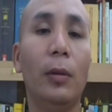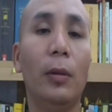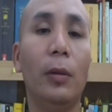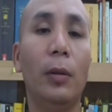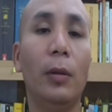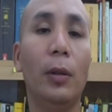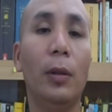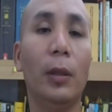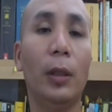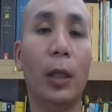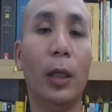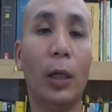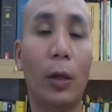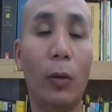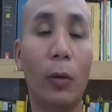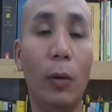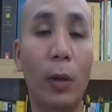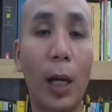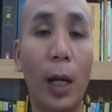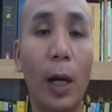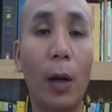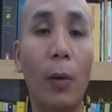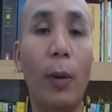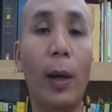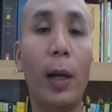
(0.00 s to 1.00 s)
the
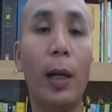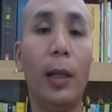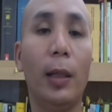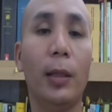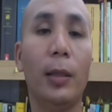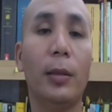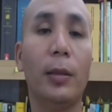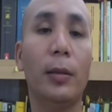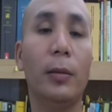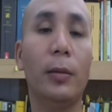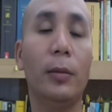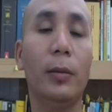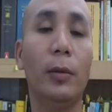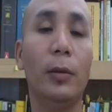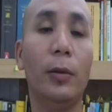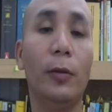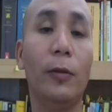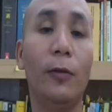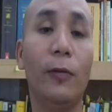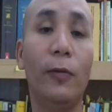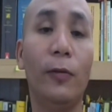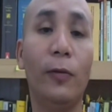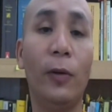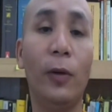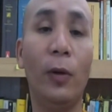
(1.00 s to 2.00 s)
coronavirus
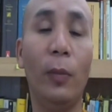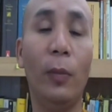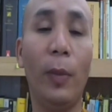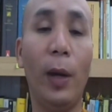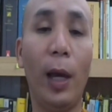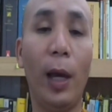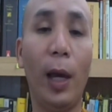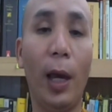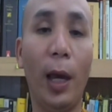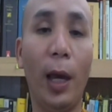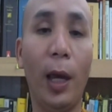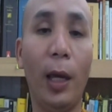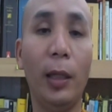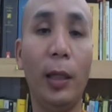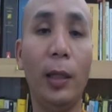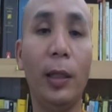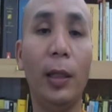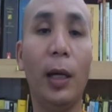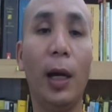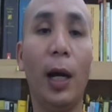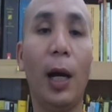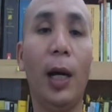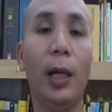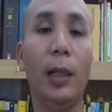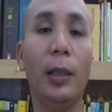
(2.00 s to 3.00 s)
from any
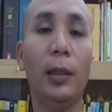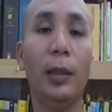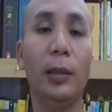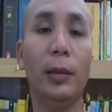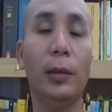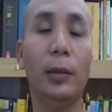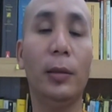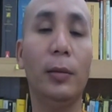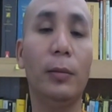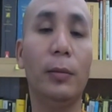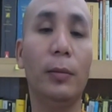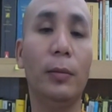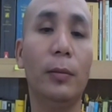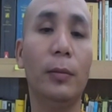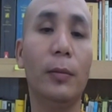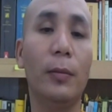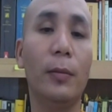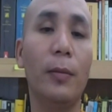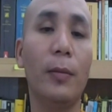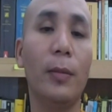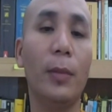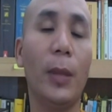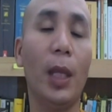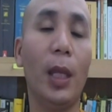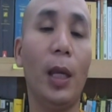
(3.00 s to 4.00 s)
other.
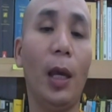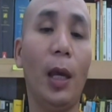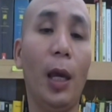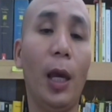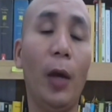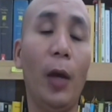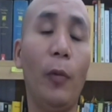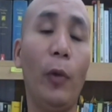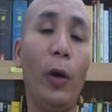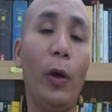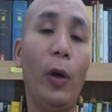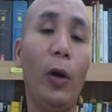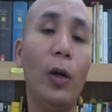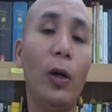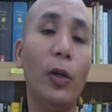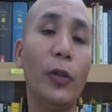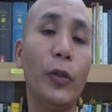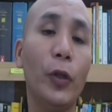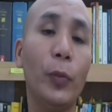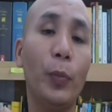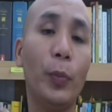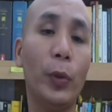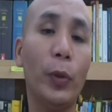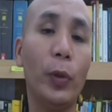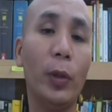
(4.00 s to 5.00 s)
And we also
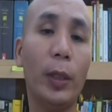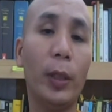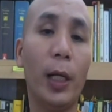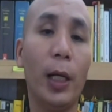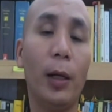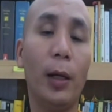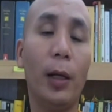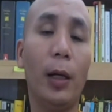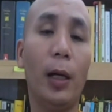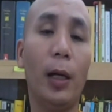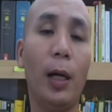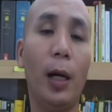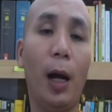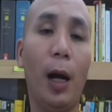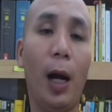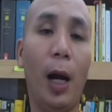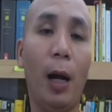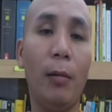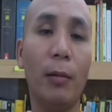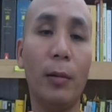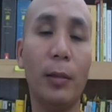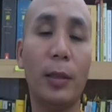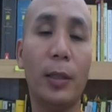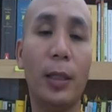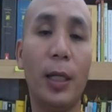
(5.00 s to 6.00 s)
protect
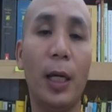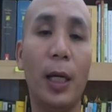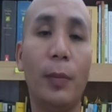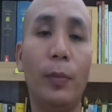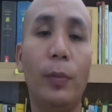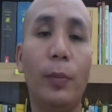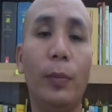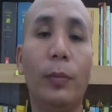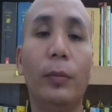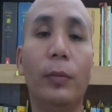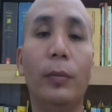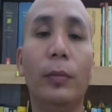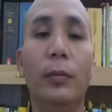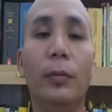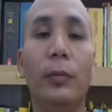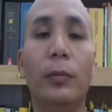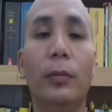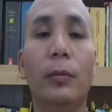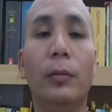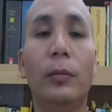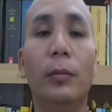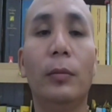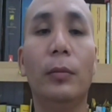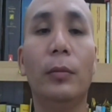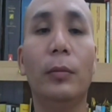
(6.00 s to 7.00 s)
ourselves
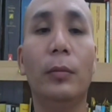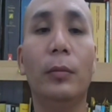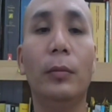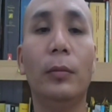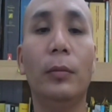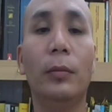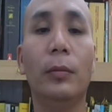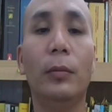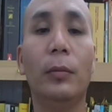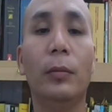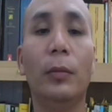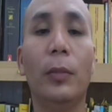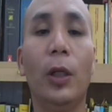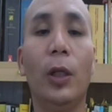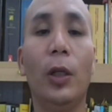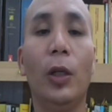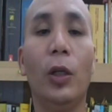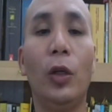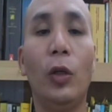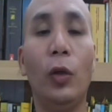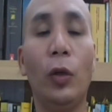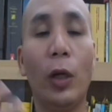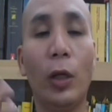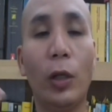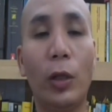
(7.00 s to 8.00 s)

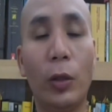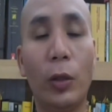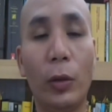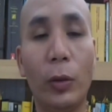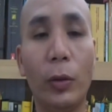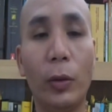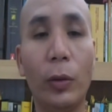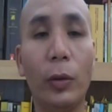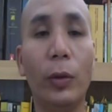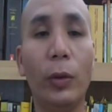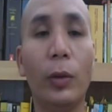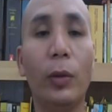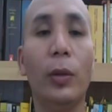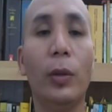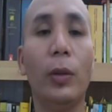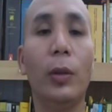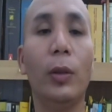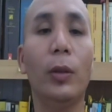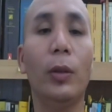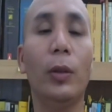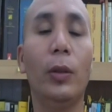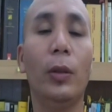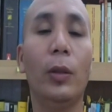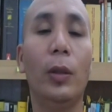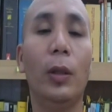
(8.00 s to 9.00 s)
not to
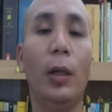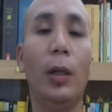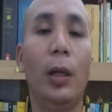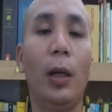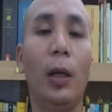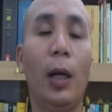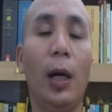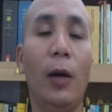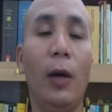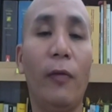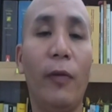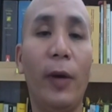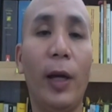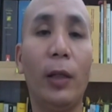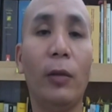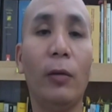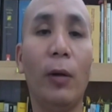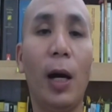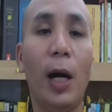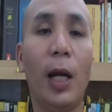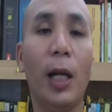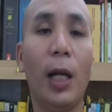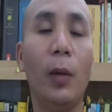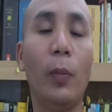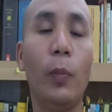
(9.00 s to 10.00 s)
affect
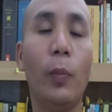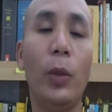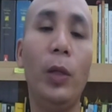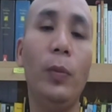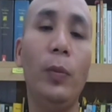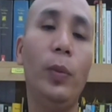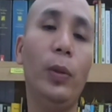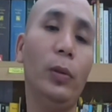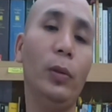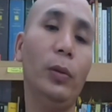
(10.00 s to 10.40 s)
other people.